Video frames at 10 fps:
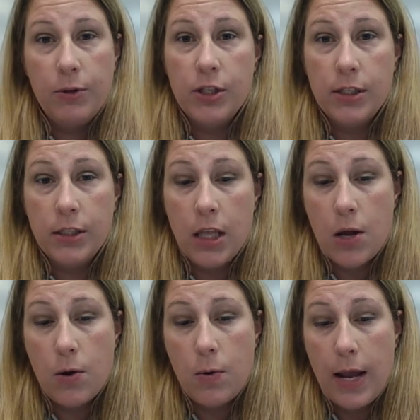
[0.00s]
which is
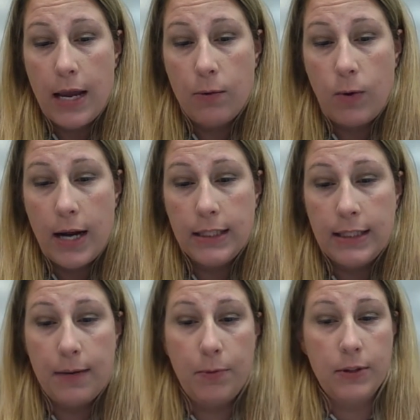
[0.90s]
low, and writing
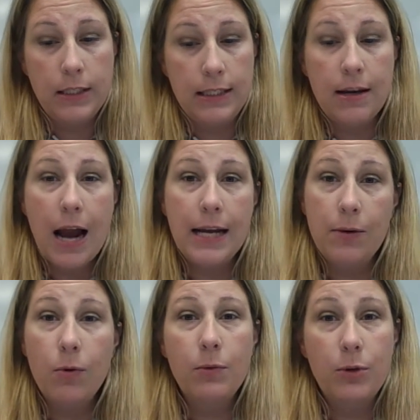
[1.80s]
samples is
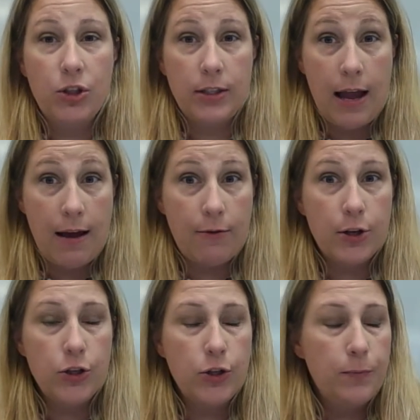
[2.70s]
91, which is
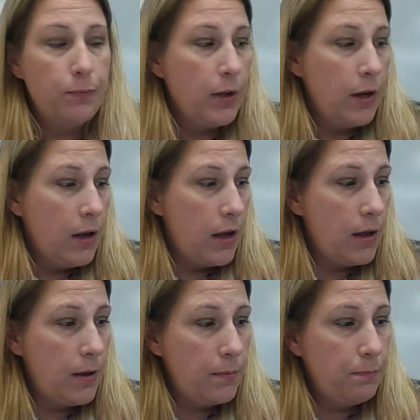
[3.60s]
average.
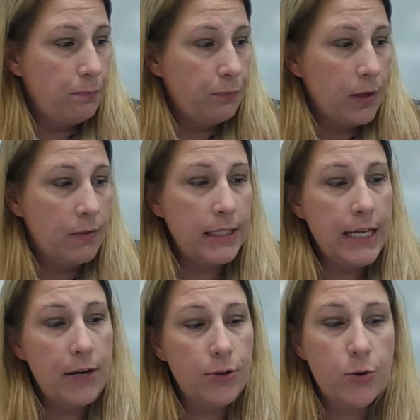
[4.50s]
The
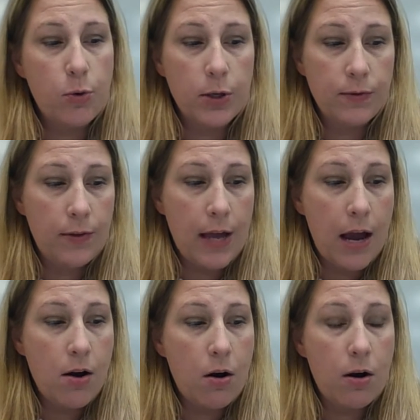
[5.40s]
standard scores for
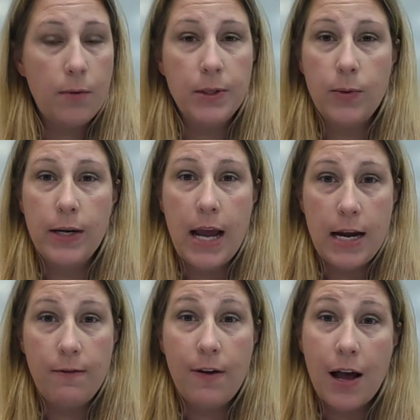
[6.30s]
that are between
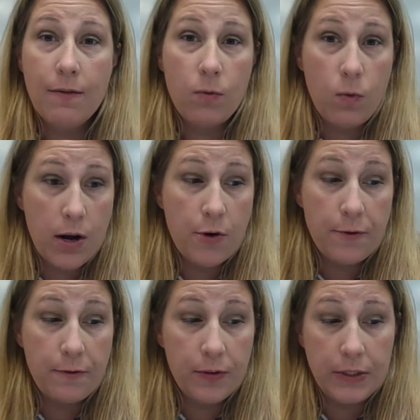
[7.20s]
85 and
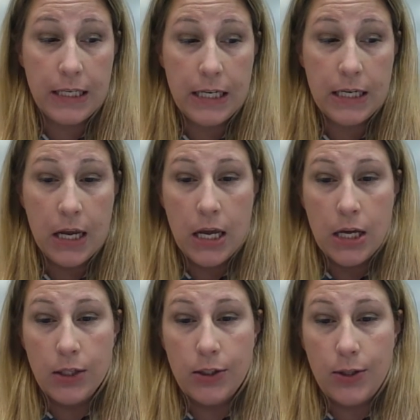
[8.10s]
115.
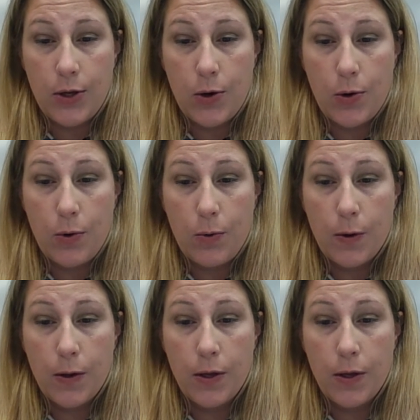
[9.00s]
So